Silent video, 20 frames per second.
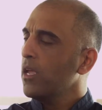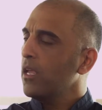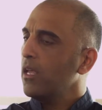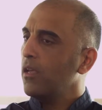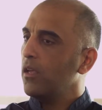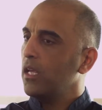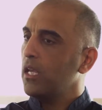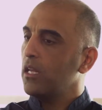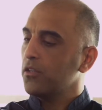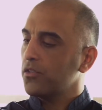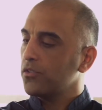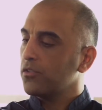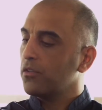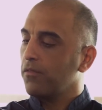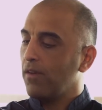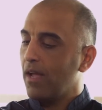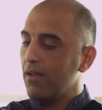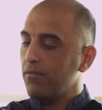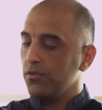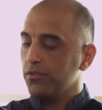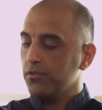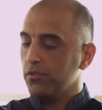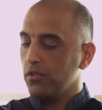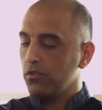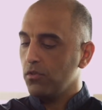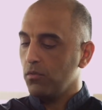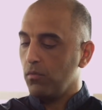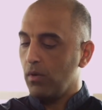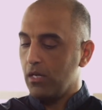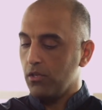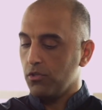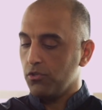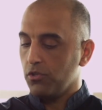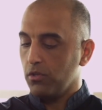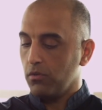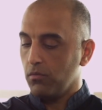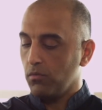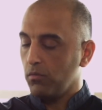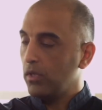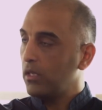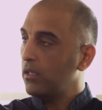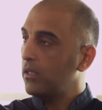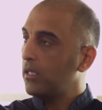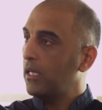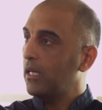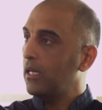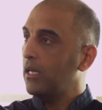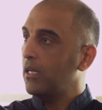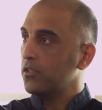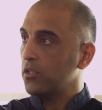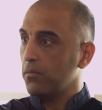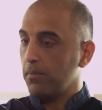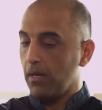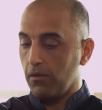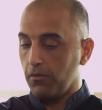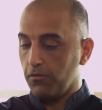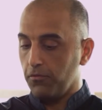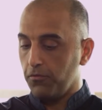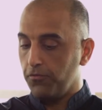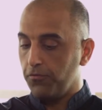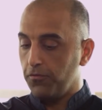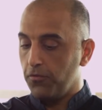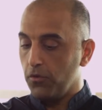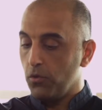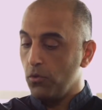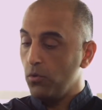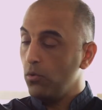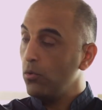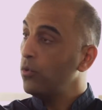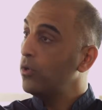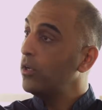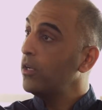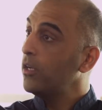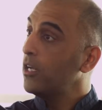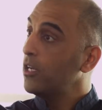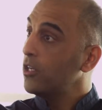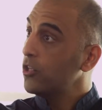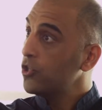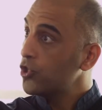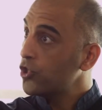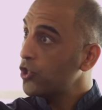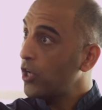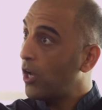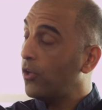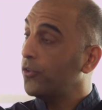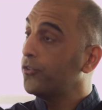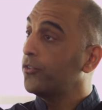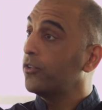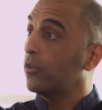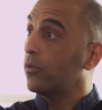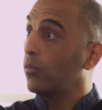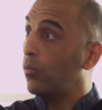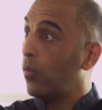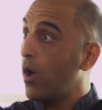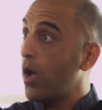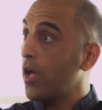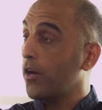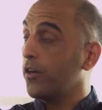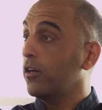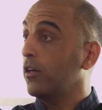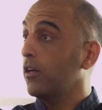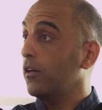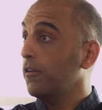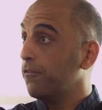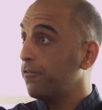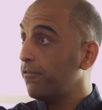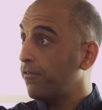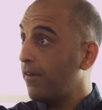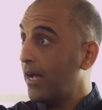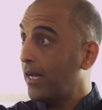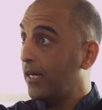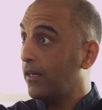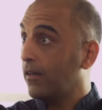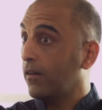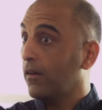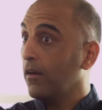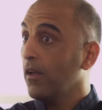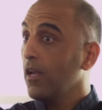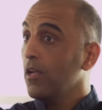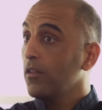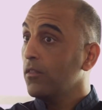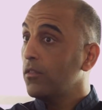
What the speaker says: In a survival situation, really, it's about food, shelter, water, and fire.